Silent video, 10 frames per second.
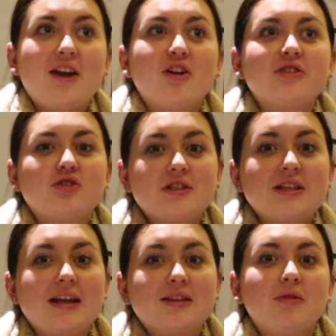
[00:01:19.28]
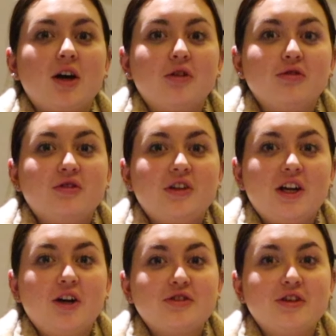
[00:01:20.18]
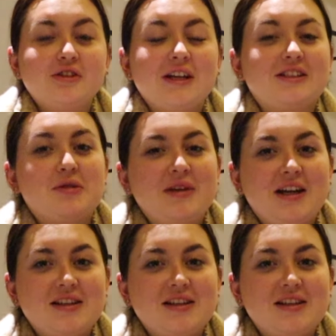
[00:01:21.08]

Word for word: And also just to let them know you know? So like don't be an